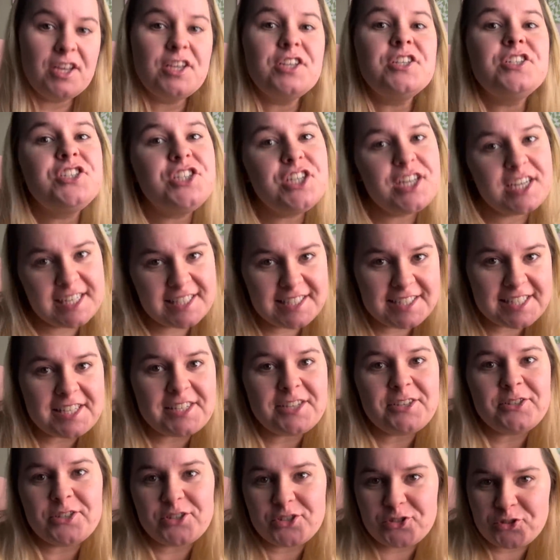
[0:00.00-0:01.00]
She
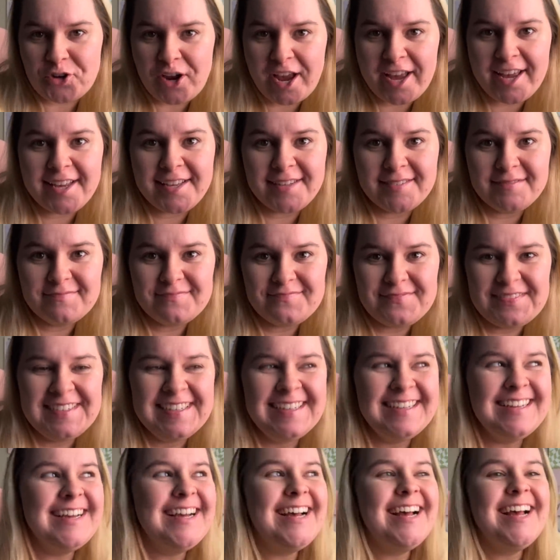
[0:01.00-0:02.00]
continued to try
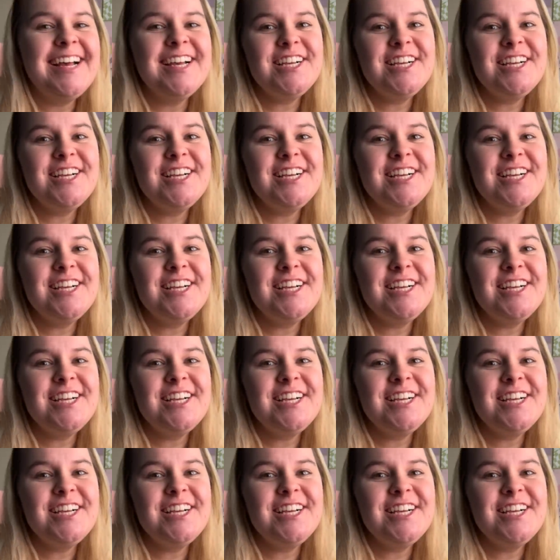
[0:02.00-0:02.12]
it.